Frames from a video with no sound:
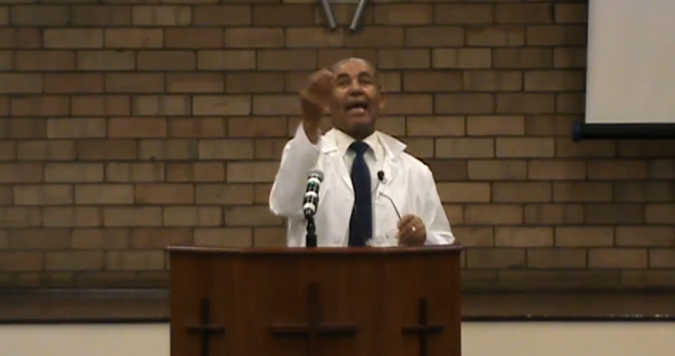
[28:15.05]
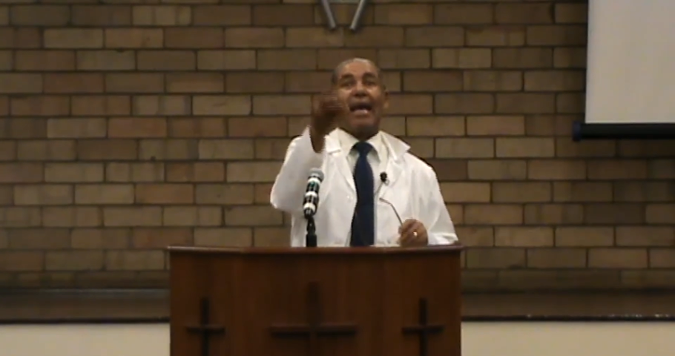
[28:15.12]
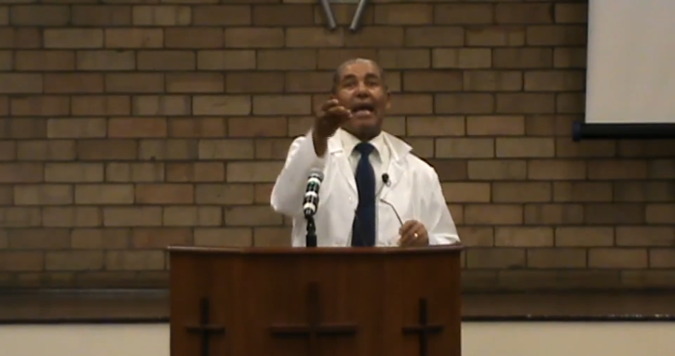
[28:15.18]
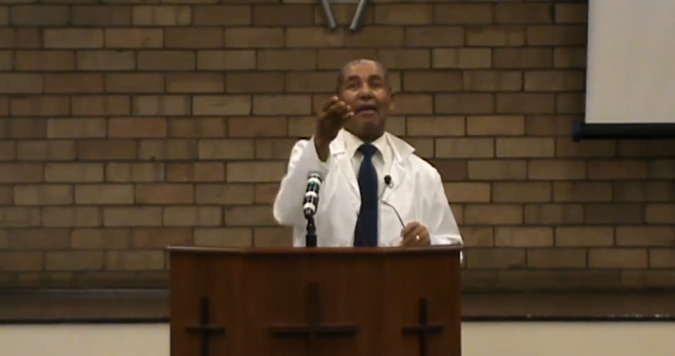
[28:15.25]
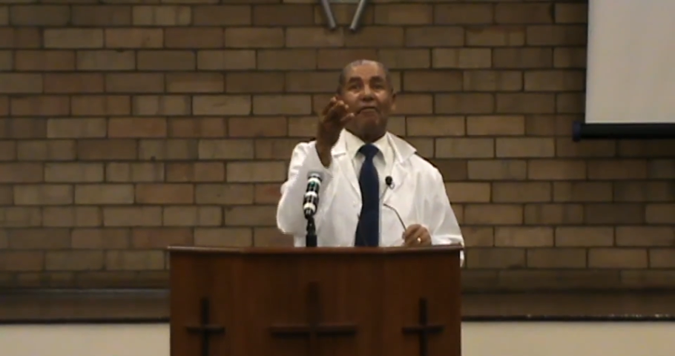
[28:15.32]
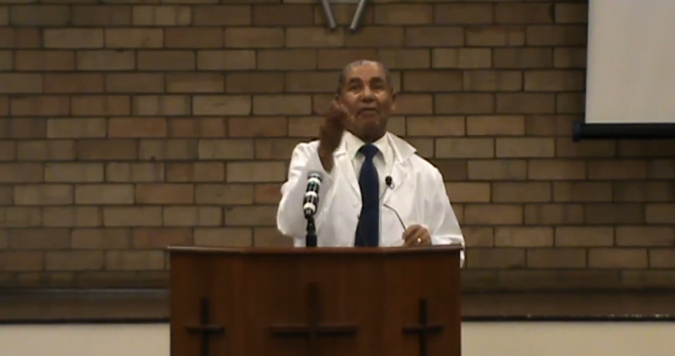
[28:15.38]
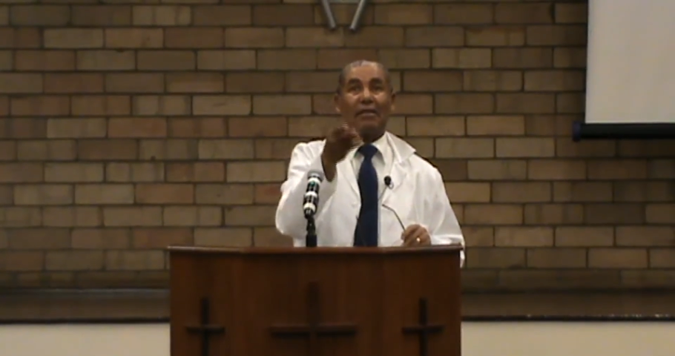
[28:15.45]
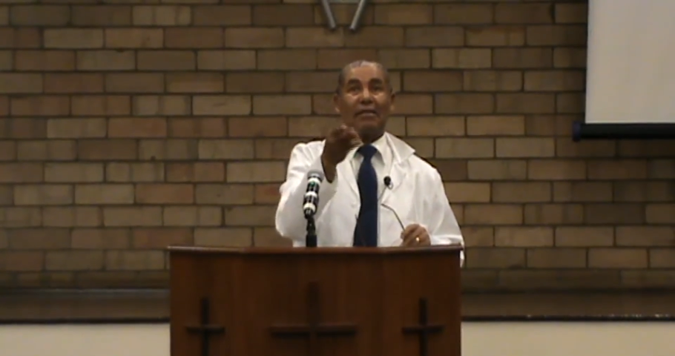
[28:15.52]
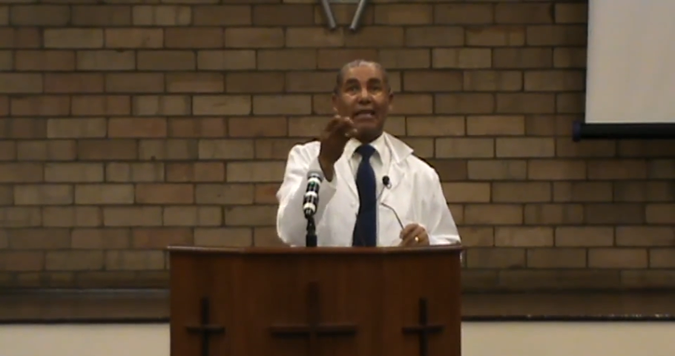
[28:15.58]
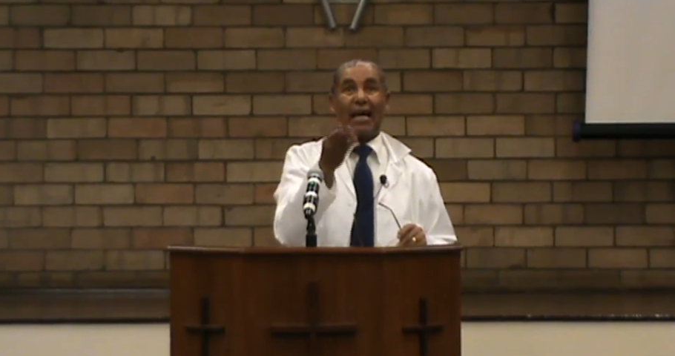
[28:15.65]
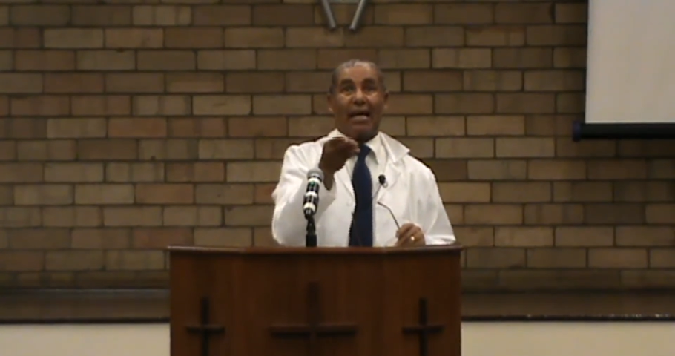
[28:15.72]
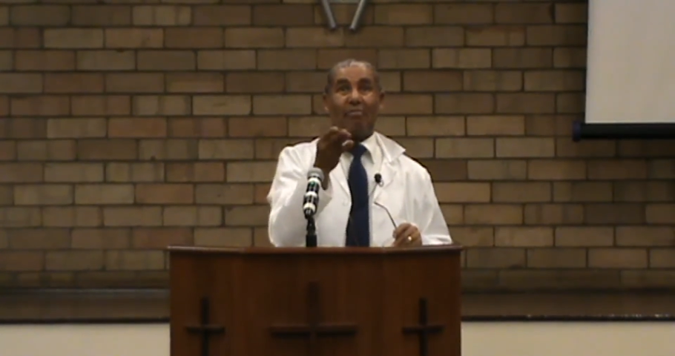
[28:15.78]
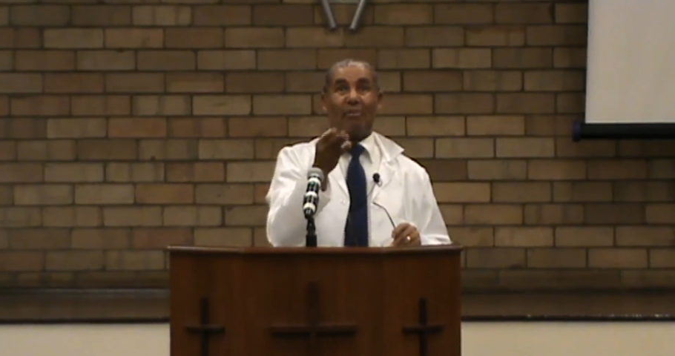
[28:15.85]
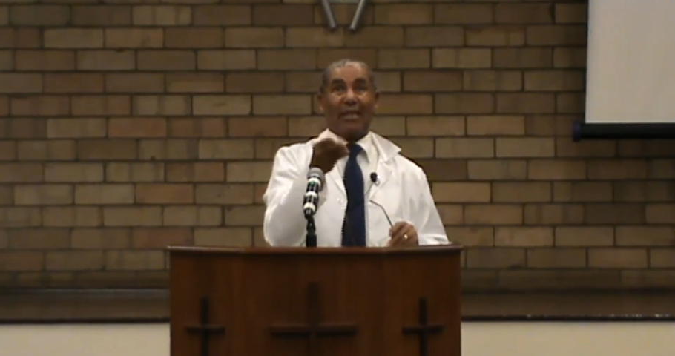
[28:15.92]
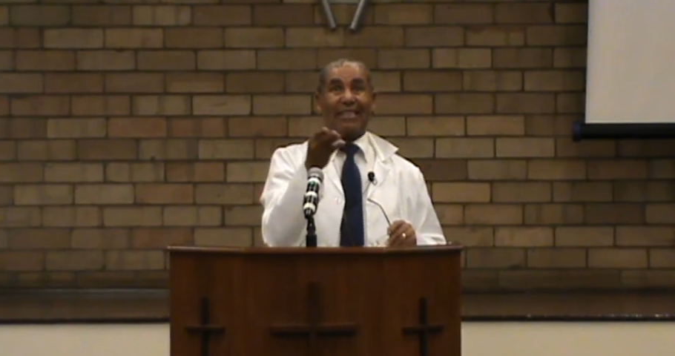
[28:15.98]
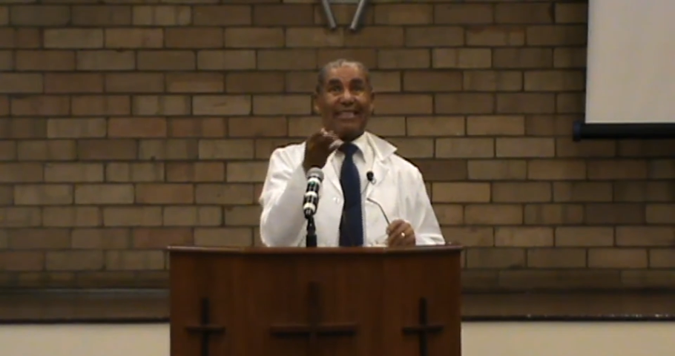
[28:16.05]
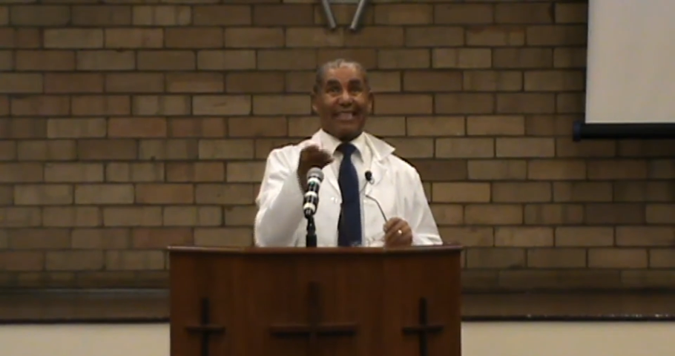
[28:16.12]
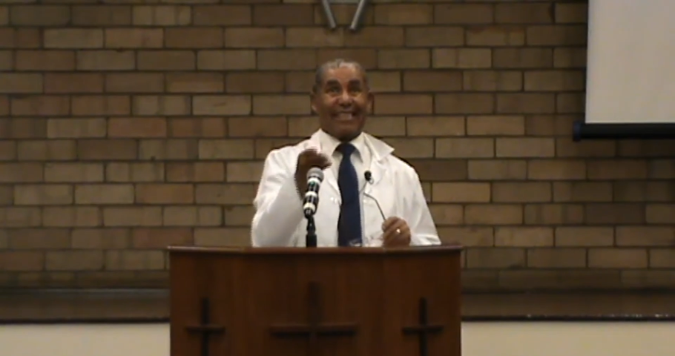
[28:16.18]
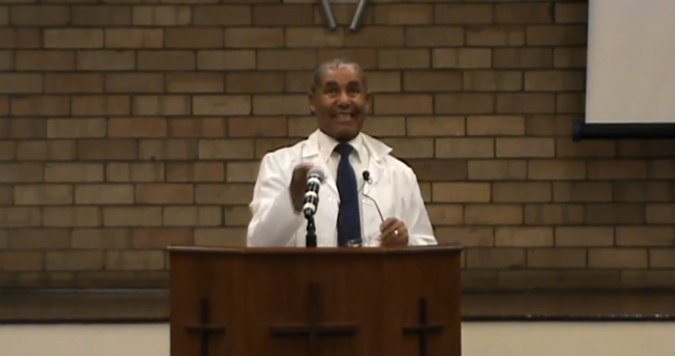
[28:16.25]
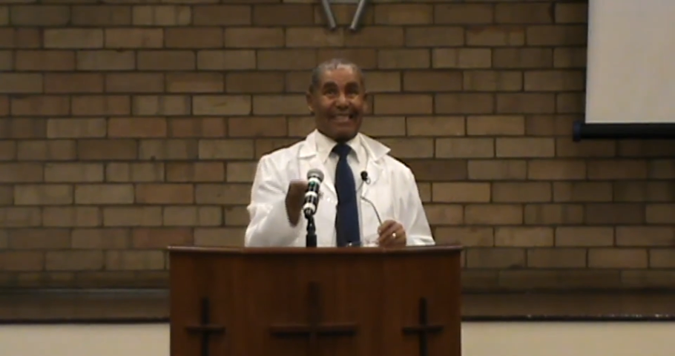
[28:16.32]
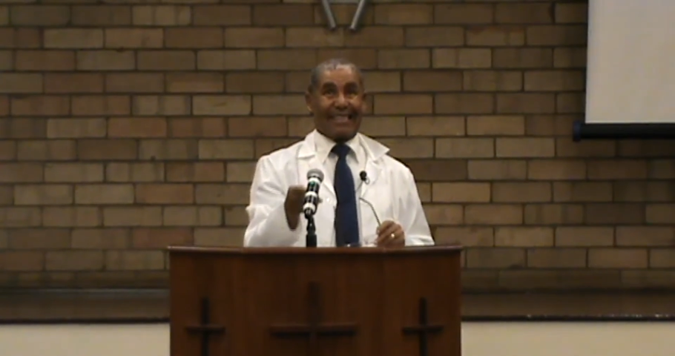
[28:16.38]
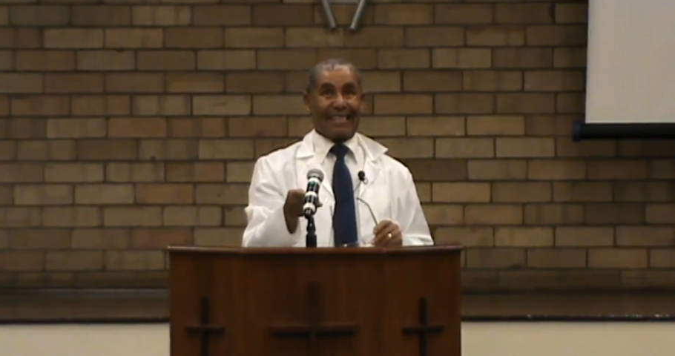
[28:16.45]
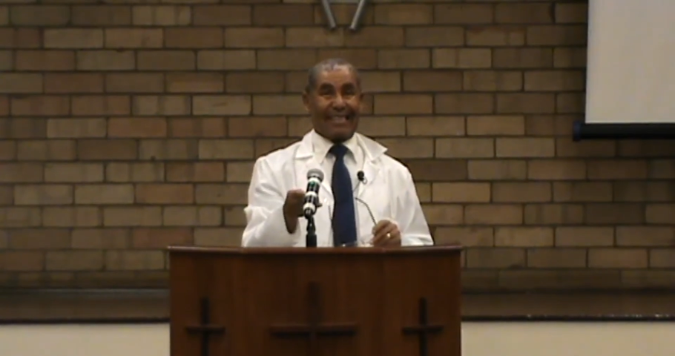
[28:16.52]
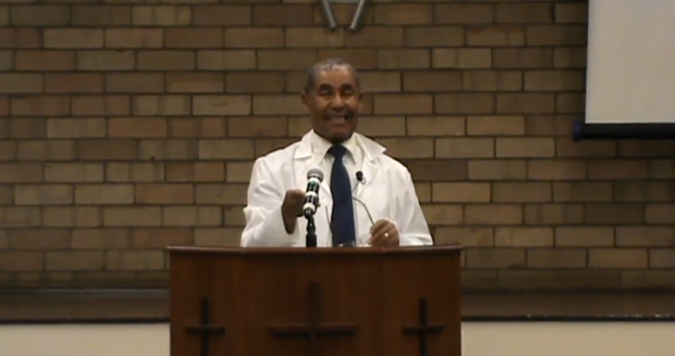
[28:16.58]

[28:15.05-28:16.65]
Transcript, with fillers: Even diabetes.